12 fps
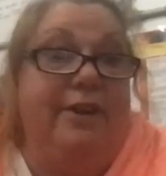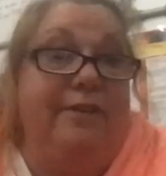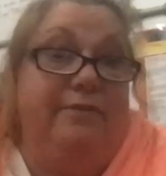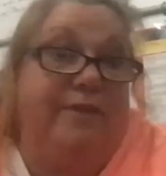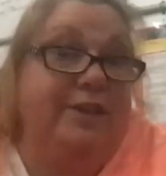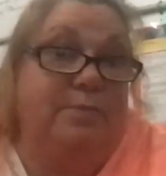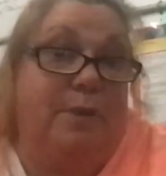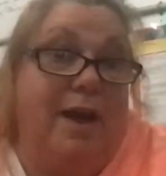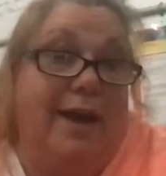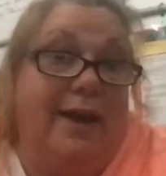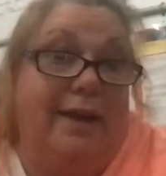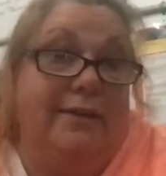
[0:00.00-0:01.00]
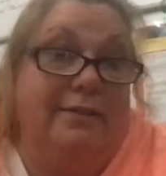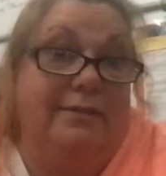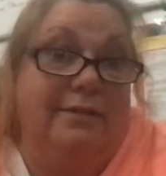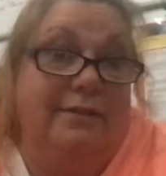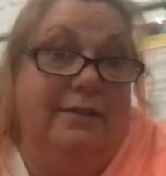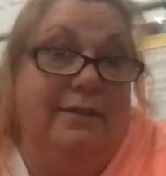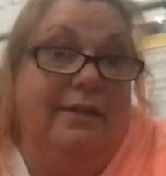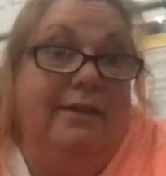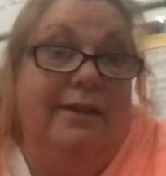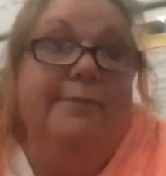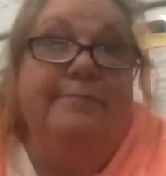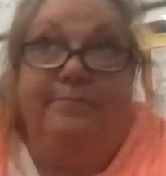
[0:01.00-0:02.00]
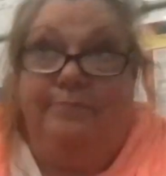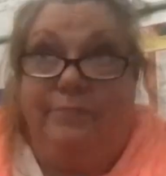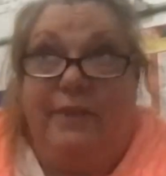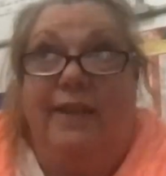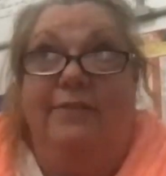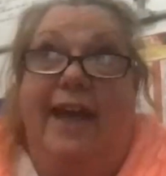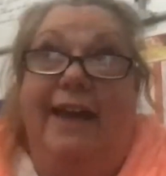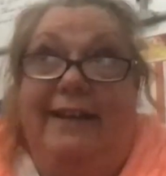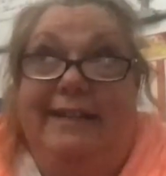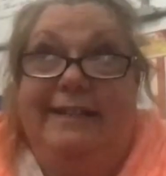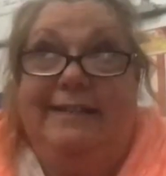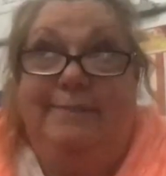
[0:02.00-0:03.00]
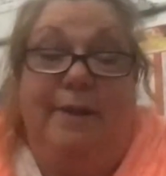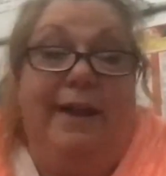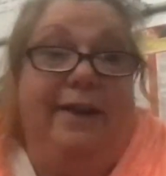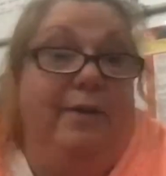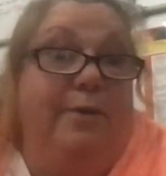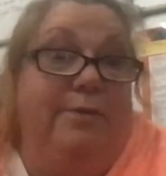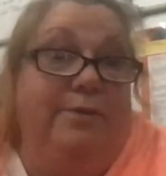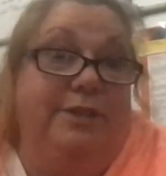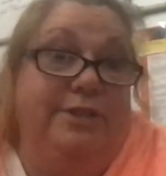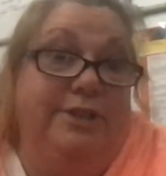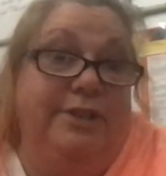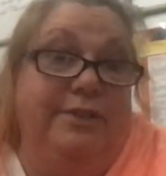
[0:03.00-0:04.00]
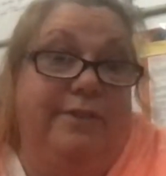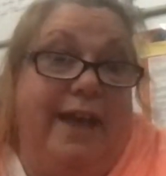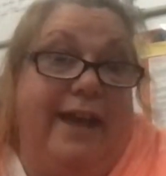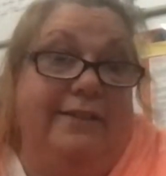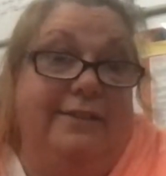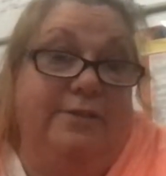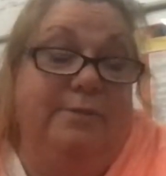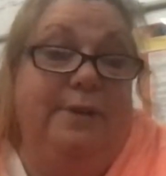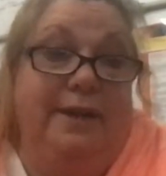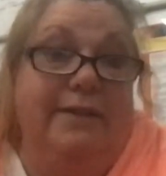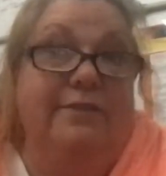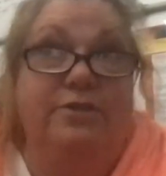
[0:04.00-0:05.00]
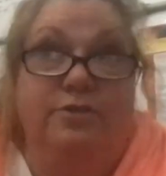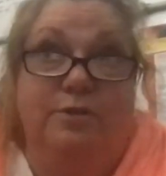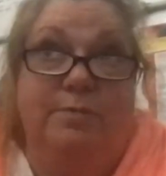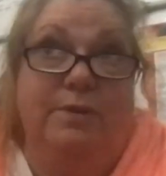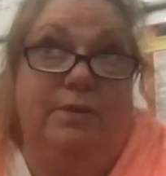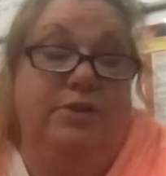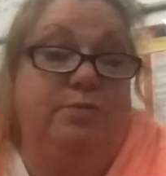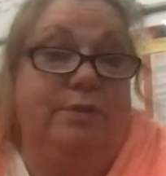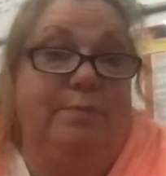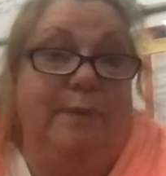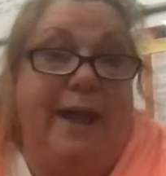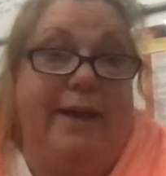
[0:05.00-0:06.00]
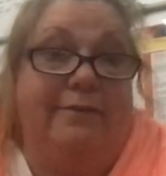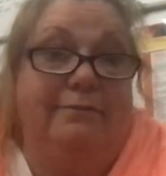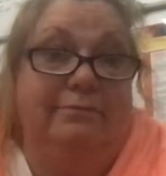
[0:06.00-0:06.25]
fresh product. And yeah. that is my goal to do that so that we can distribute the shrimp out.